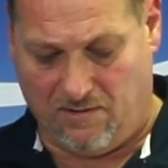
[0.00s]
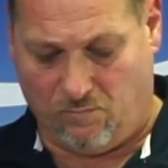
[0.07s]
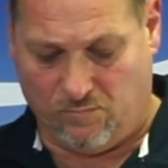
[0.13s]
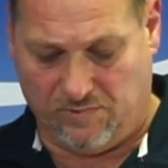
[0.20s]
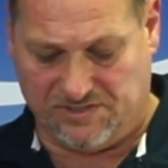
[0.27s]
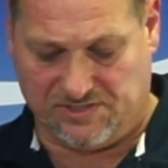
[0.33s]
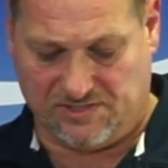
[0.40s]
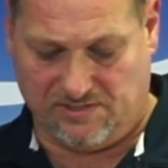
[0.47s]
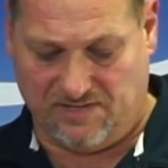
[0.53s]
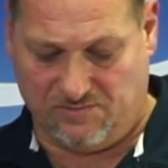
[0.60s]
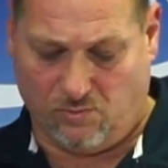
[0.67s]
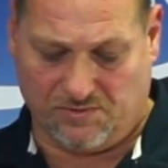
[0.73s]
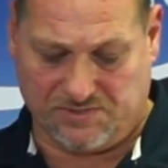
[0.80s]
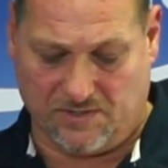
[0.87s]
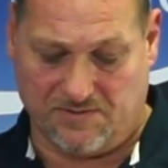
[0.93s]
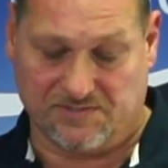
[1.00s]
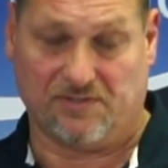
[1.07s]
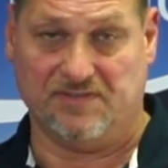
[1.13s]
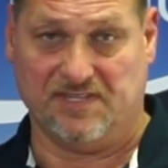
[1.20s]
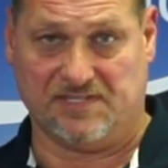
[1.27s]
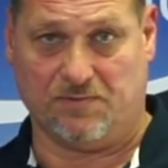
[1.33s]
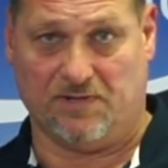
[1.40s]
which it also is
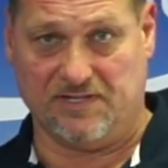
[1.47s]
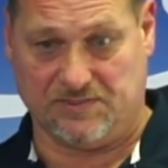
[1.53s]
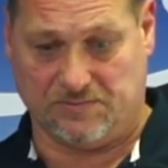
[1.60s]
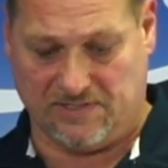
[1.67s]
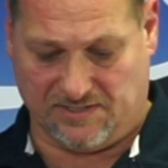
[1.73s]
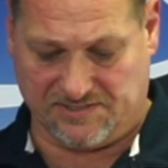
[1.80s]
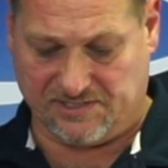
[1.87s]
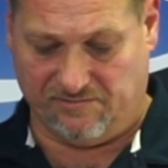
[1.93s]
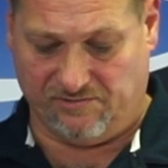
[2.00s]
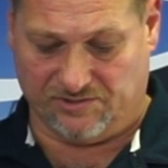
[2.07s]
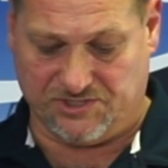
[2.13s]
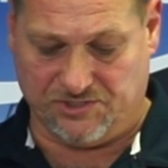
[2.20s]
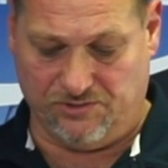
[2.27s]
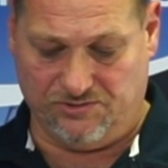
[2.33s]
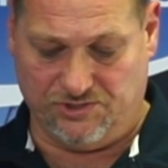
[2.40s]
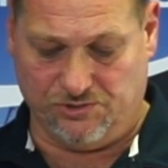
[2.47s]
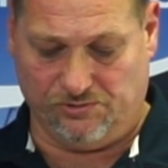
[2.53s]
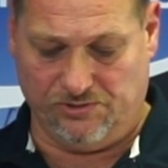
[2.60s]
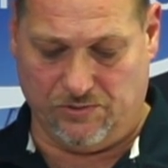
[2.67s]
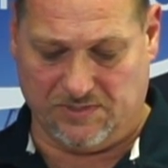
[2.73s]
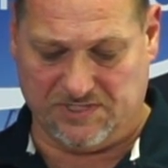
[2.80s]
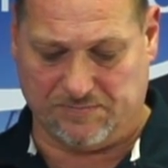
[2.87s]
on this one as well. So you've got two
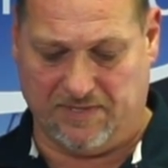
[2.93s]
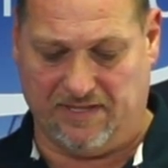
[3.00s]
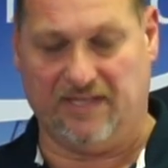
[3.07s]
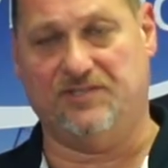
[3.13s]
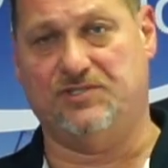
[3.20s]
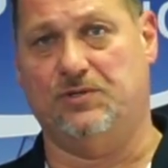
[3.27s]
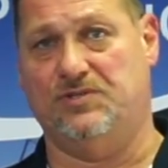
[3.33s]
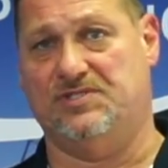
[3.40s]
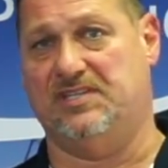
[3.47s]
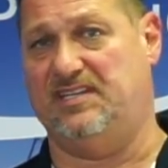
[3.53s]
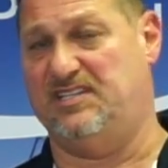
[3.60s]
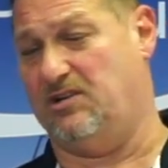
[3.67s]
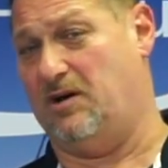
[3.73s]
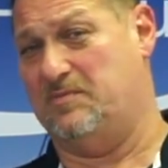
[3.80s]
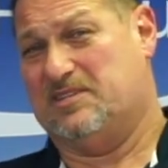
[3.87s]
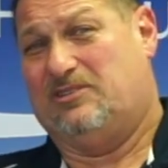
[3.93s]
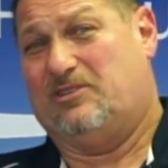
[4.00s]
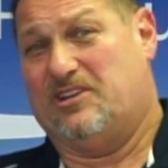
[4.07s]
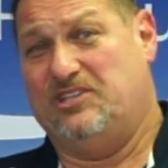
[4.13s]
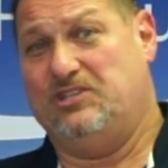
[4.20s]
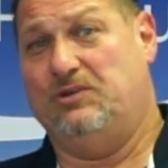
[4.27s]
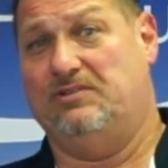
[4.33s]
dual USB and two C-types. A
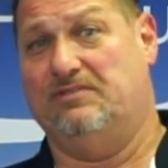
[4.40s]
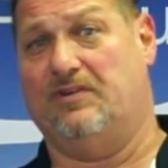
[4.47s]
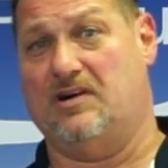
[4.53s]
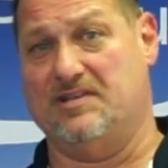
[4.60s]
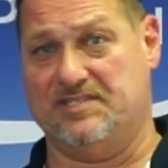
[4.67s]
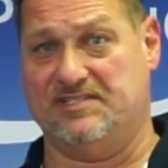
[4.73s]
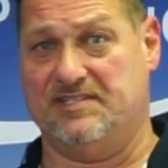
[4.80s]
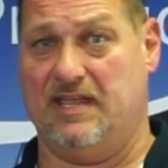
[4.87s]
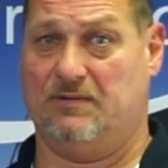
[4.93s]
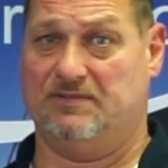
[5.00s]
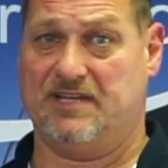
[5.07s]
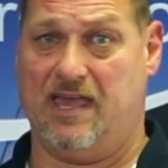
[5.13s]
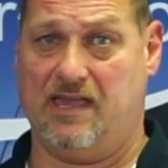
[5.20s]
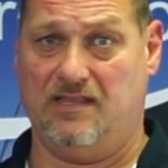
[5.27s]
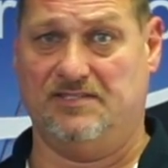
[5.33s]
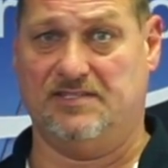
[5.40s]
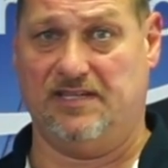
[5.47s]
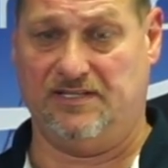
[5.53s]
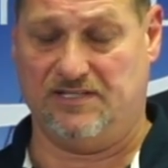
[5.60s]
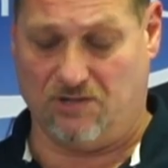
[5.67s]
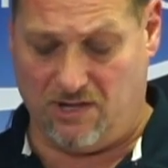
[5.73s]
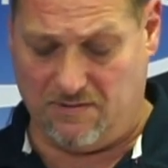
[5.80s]
lot of new devices now are taking
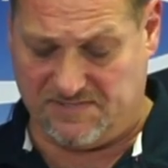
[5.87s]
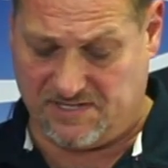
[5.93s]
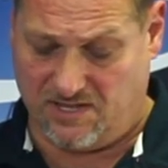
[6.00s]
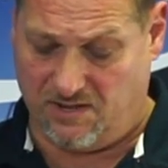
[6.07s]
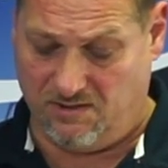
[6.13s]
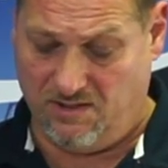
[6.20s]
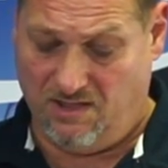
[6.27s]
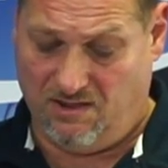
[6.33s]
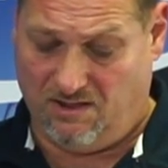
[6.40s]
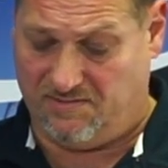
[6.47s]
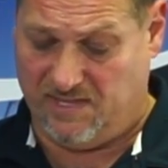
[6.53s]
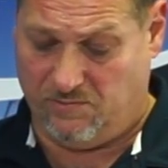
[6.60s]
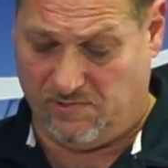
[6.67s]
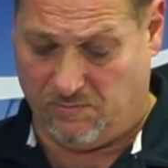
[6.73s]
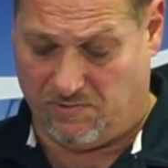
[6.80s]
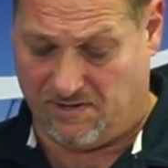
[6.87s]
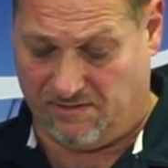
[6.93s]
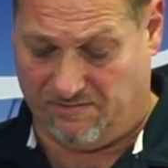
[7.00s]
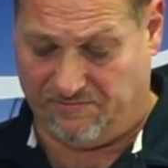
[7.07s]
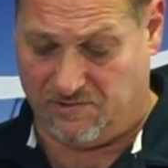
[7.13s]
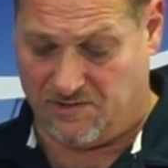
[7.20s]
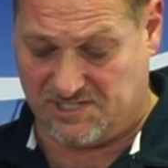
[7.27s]
C-type, so I think we're one of
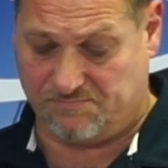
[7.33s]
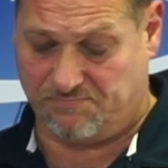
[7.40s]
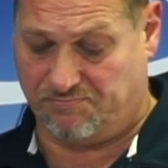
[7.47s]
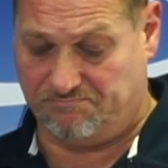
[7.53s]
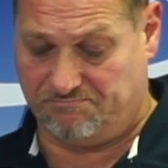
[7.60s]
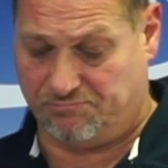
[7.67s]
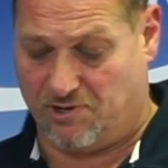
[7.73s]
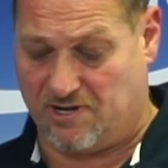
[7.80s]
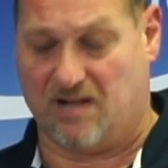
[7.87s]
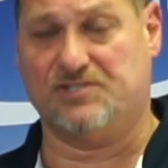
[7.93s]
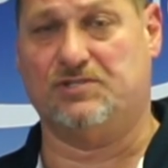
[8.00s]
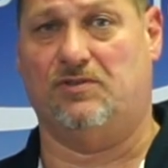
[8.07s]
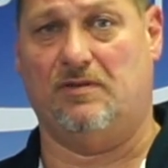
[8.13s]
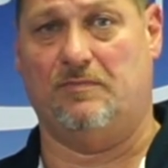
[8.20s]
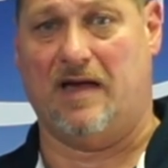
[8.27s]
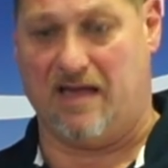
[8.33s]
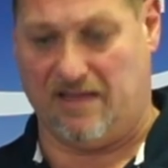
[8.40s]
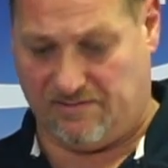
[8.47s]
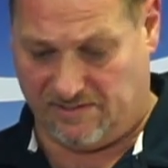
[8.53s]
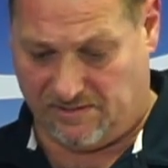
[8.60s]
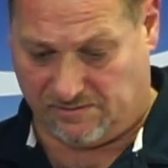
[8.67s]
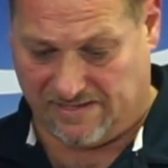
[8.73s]
the first products on the
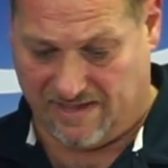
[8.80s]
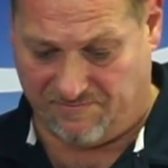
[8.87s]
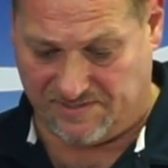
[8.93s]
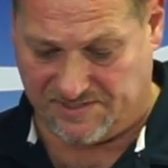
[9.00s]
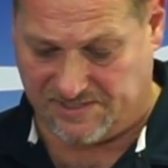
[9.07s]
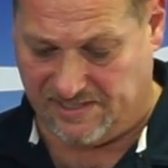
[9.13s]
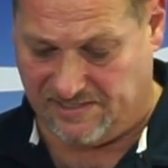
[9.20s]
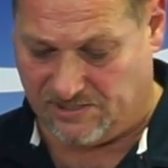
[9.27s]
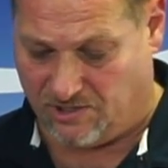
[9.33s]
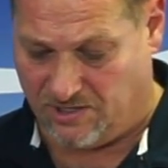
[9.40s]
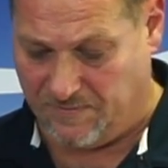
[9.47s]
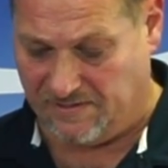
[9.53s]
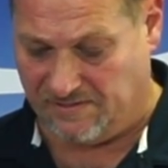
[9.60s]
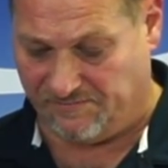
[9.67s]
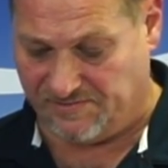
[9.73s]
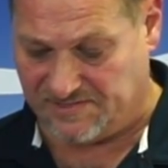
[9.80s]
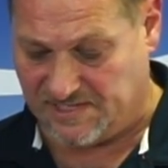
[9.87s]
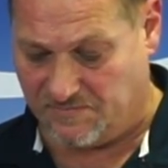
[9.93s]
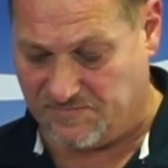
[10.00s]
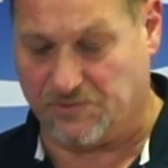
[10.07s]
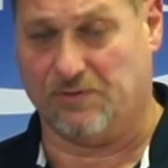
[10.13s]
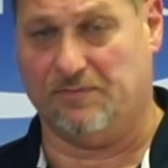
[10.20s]
market that'll have the C-type in it for
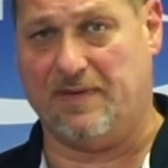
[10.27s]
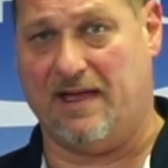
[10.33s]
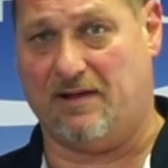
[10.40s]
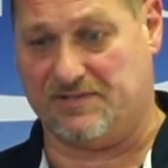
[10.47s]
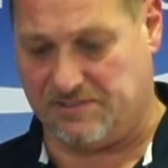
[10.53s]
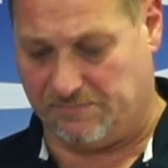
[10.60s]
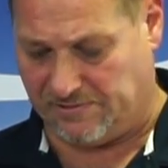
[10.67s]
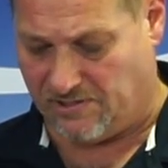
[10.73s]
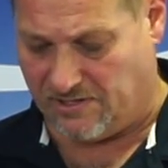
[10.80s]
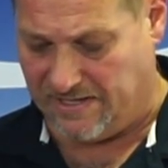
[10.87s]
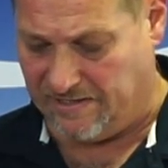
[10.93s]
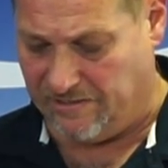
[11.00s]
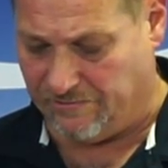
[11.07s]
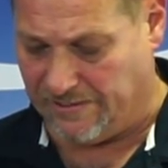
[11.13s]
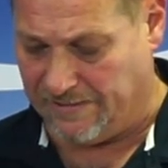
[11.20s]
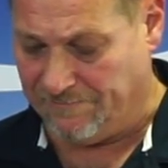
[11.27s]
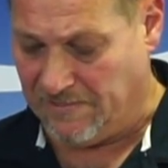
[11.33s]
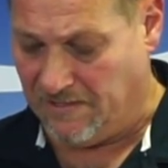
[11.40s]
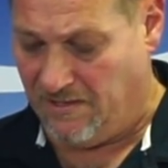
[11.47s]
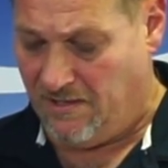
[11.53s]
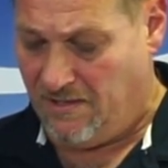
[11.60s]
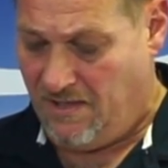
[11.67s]
some sort of power supply anyway.
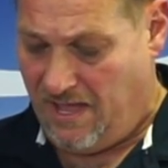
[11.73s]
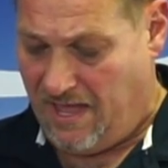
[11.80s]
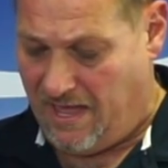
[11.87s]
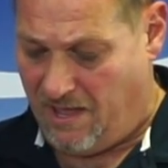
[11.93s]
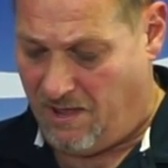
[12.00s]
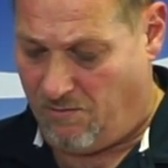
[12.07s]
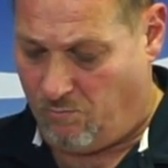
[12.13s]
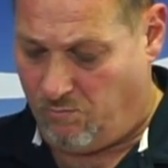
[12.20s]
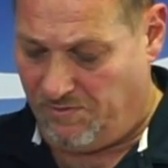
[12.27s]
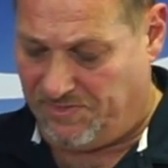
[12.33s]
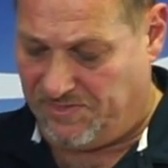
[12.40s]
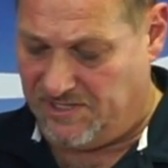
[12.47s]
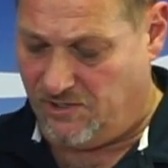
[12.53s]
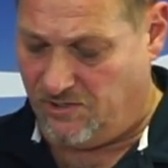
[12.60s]
With the